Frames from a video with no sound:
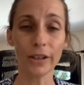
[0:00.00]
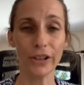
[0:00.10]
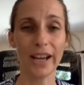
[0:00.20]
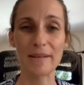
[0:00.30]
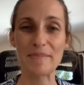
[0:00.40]

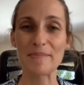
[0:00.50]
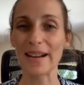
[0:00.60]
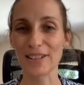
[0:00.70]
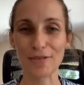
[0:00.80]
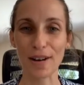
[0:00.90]
Okay, back
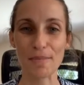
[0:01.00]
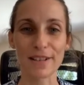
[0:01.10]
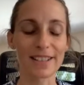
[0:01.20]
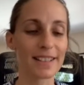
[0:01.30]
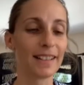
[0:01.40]
to
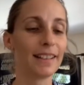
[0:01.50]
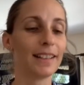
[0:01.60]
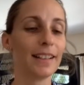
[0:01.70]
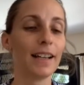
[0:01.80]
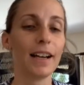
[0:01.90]
fabrics.
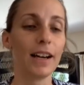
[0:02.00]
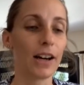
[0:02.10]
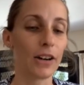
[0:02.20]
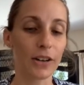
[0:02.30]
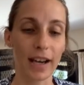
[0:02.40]

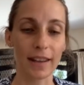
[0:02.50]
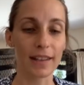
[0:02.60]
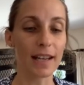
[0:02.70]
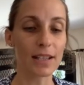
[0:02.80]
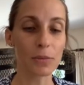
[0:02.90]
Okay, the
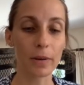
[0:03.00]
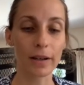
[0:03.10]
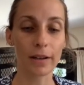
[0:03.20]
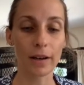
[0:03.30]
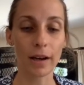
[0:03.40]
next
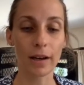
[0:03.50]
one